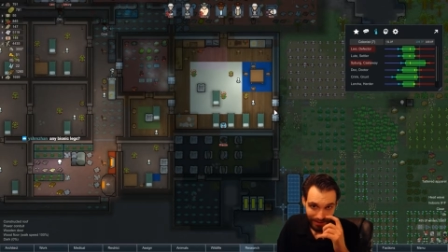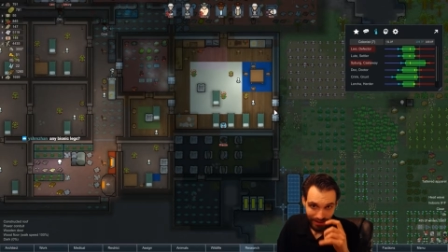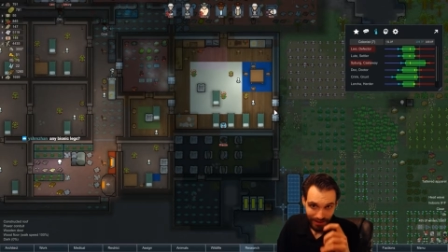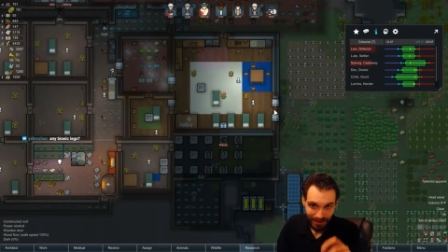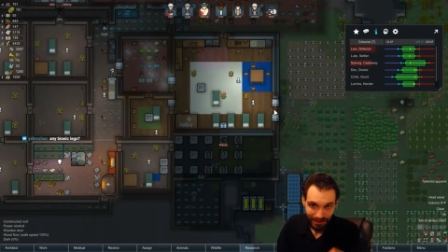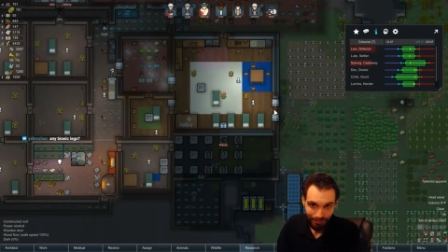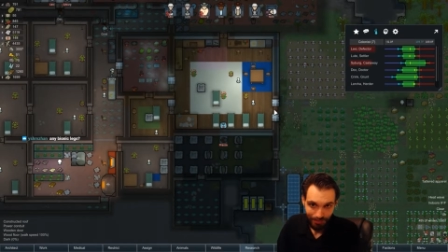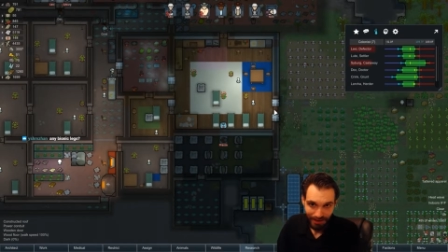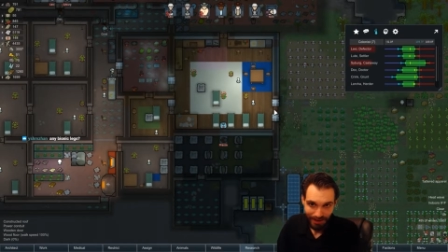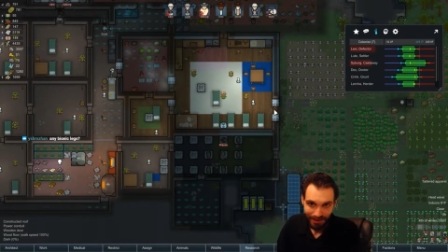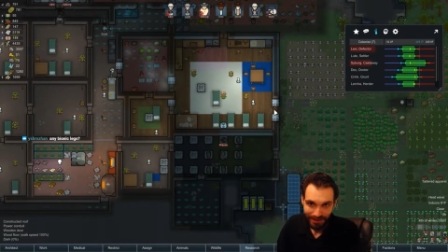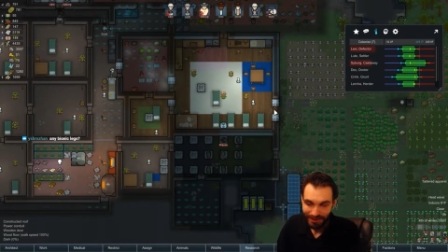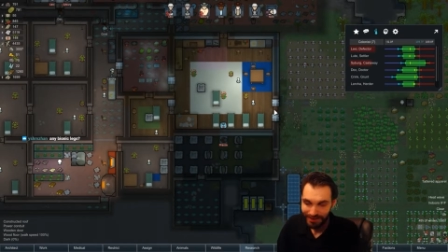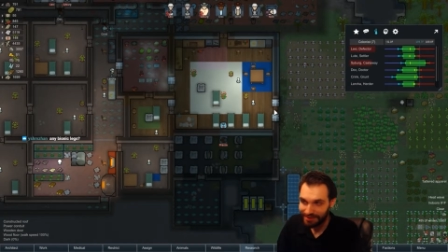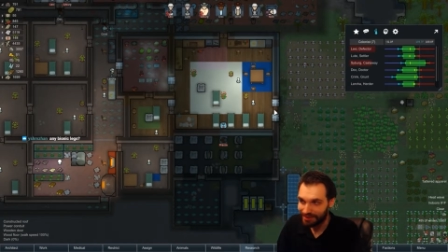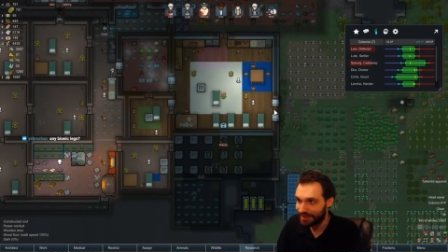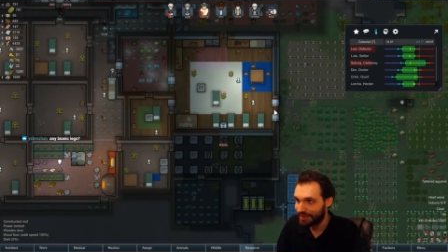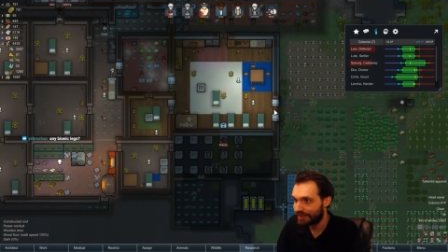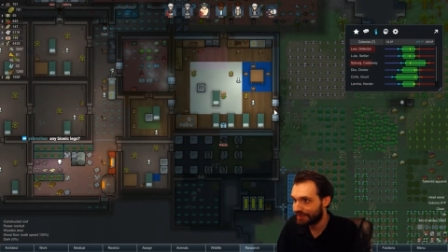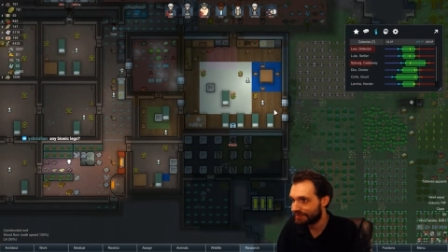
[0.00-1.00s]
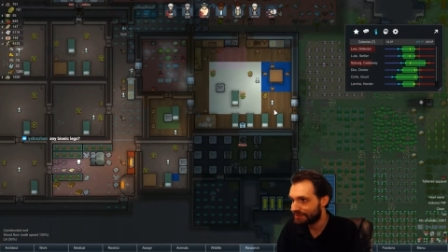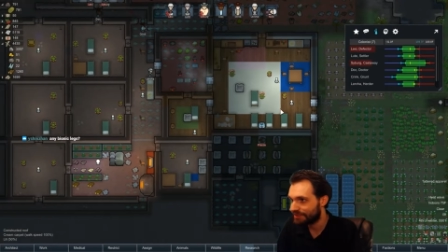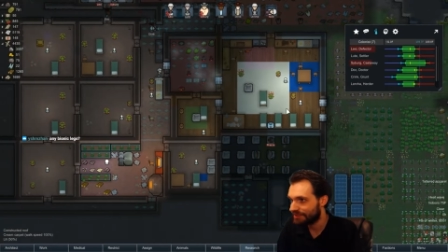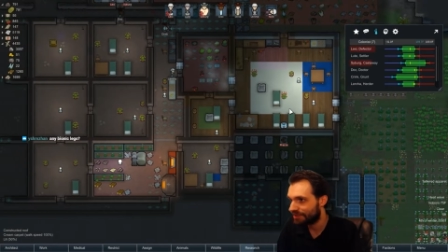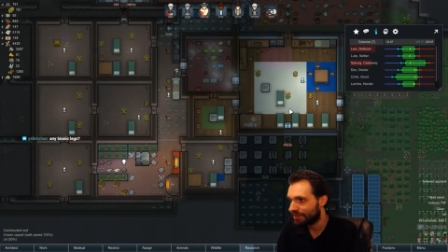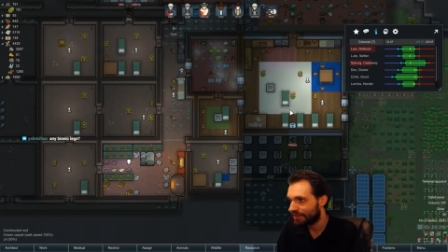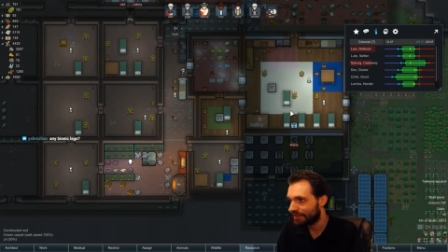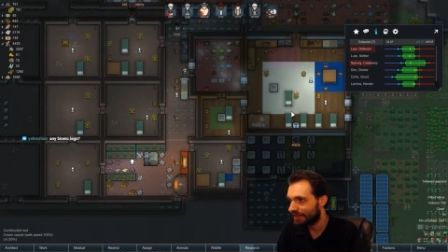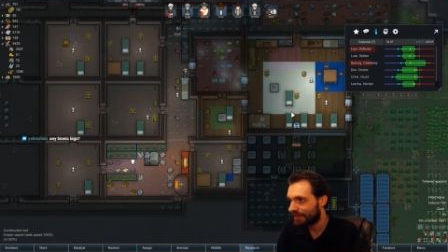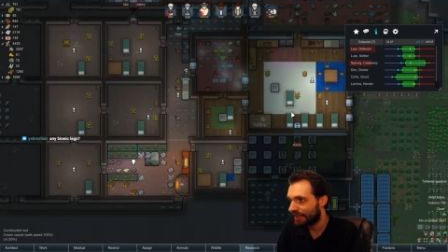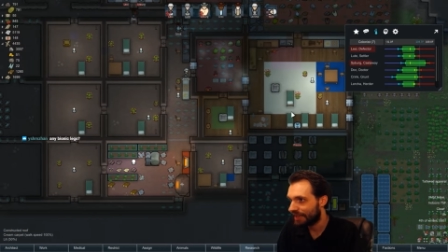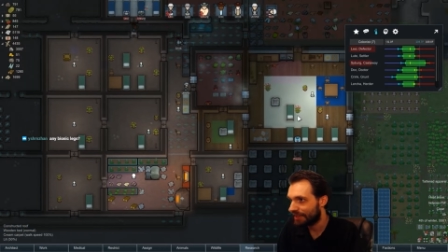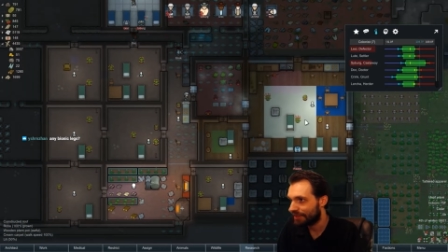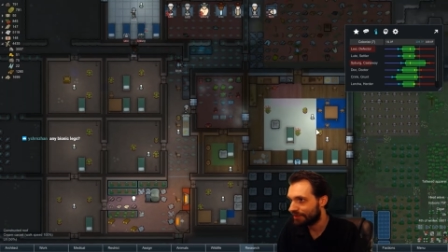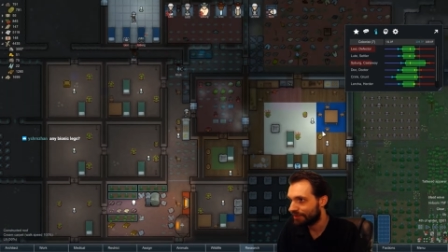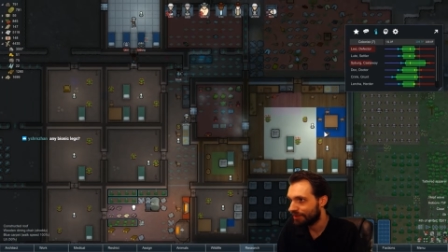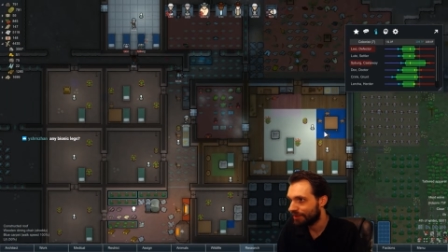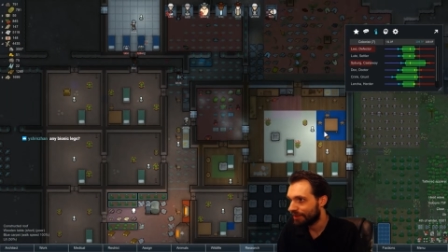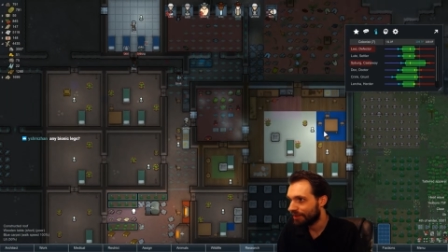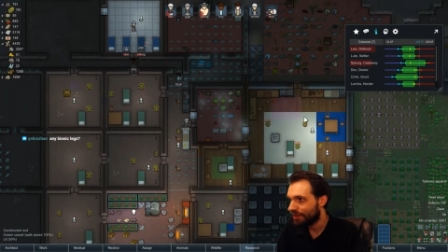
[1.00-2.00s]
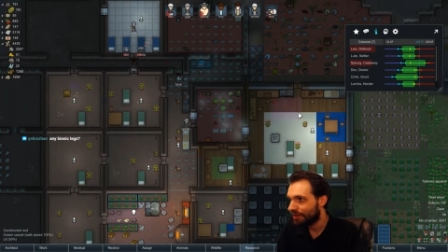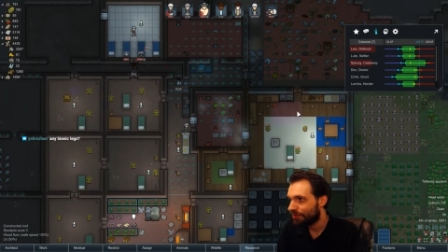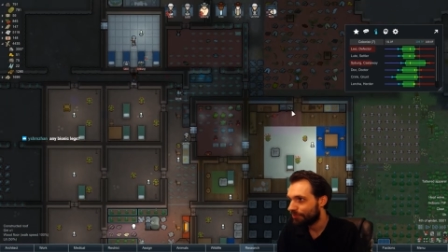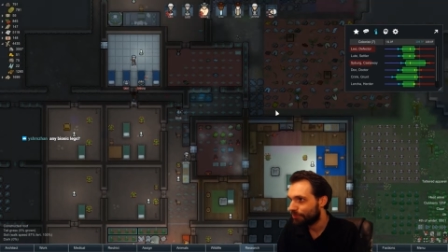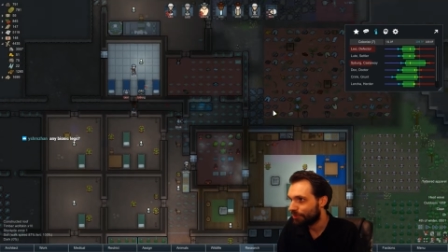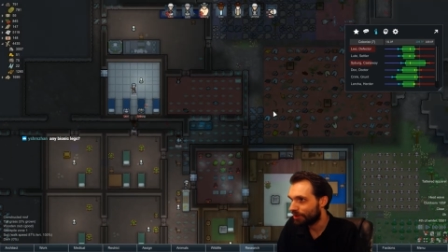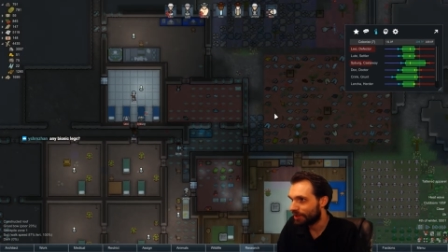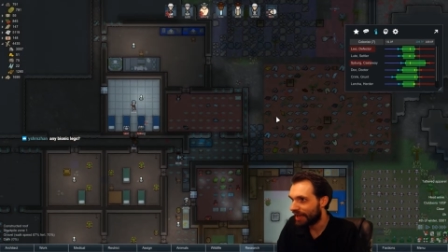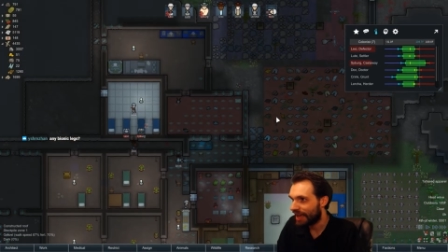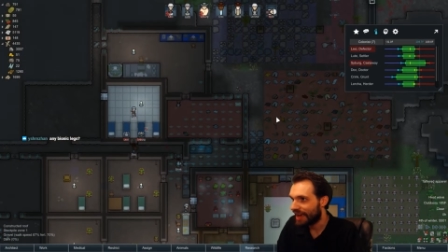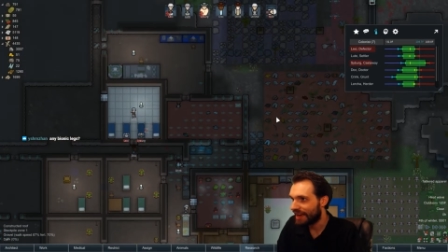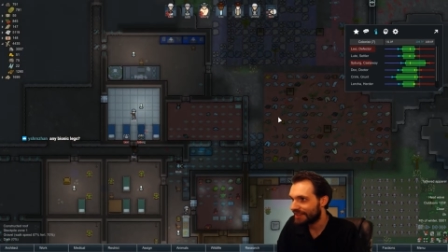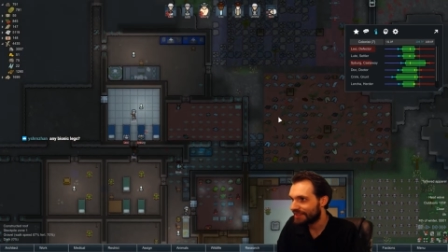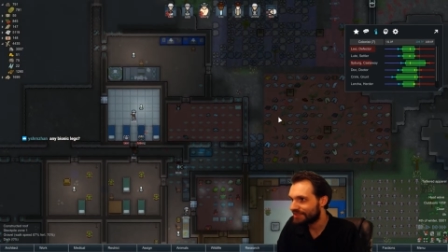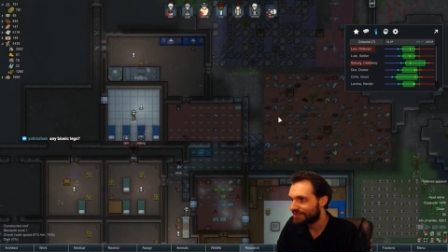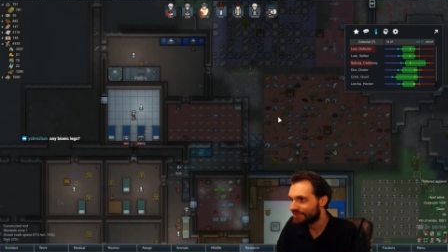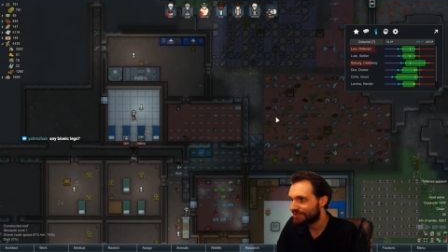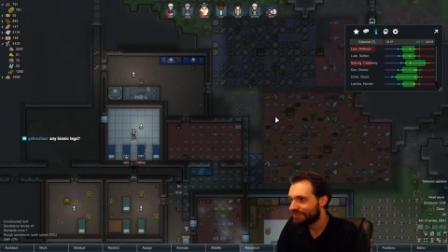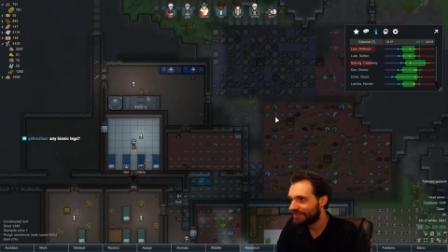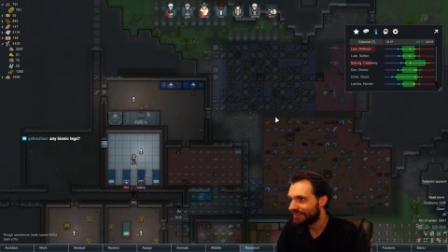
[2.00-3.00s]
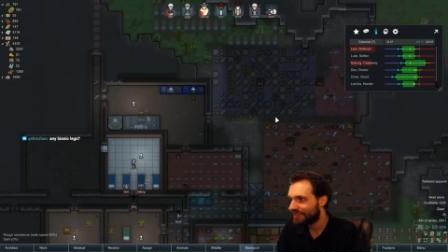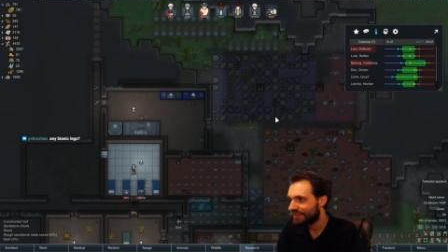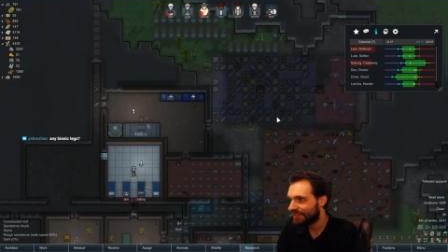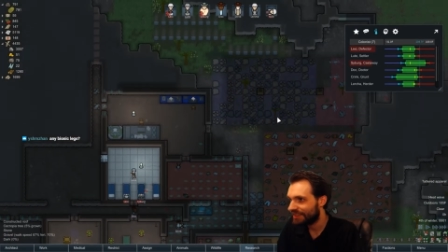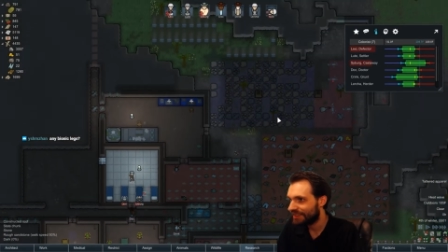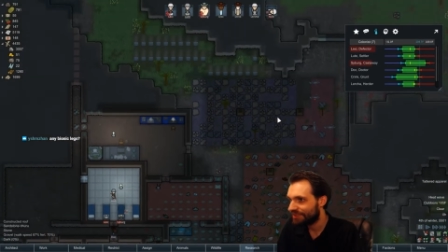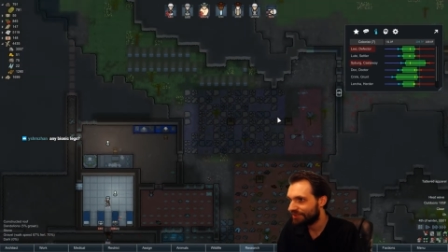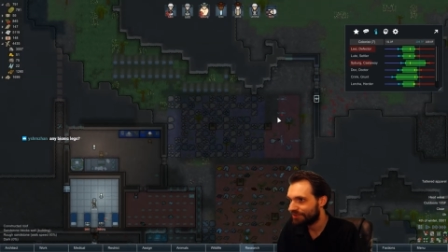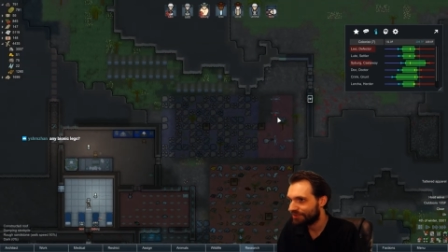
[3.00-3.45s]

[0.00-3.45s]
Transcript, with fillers: Any bionic legs? Not yet. Well, actually,